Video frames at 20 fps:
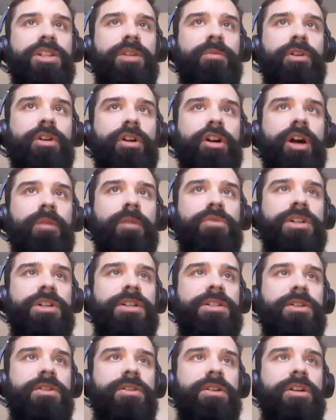and similar
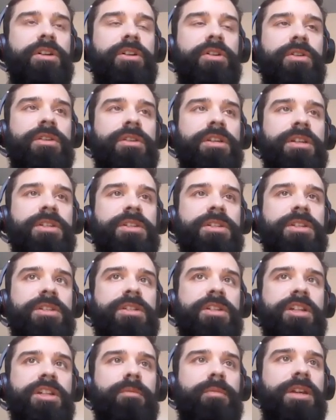objects that are currently
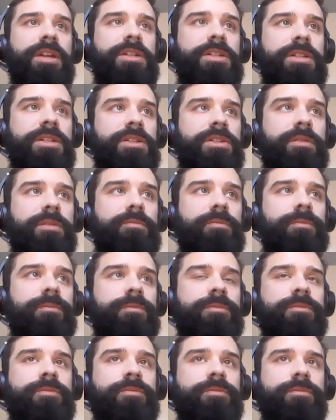existing in my system.